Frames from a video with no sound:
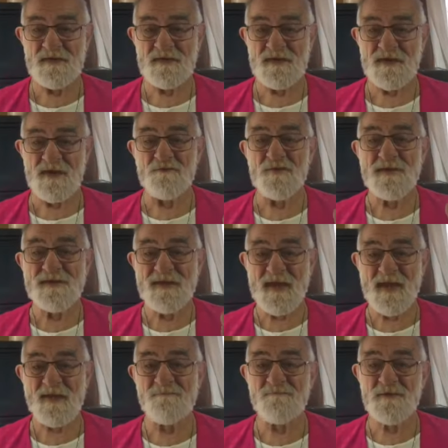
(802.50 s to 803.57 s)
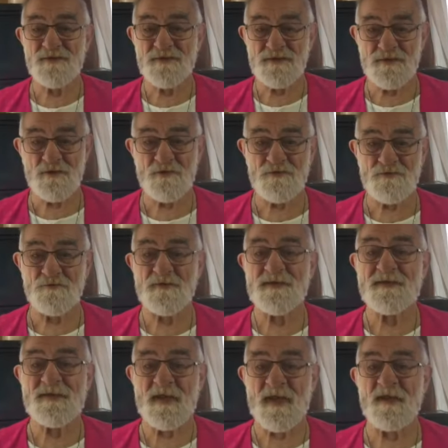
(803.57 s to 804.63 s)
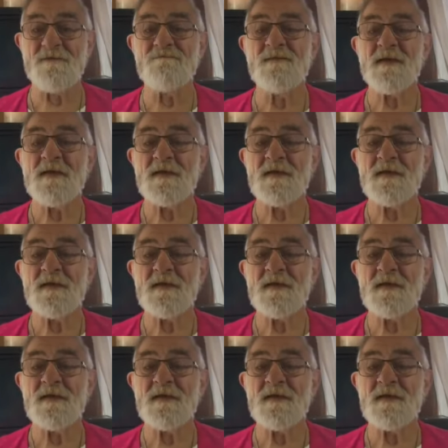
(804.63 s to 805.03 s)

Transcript: And we came as children. We came